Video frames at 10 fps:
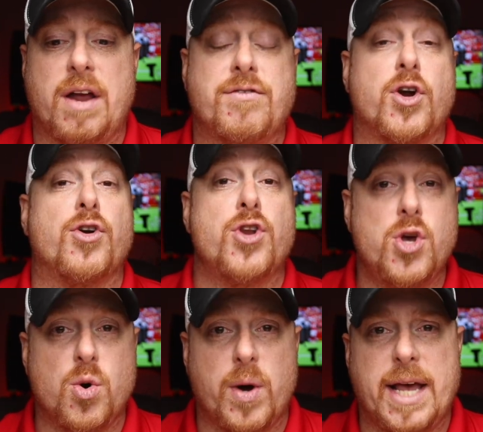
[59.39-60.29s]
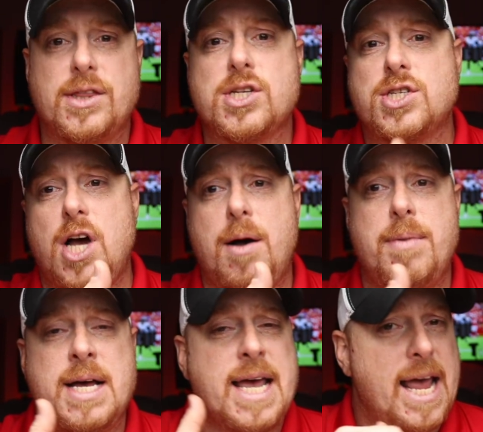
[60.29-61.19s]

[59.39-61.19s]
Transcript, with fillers: If you're new, hit the sub,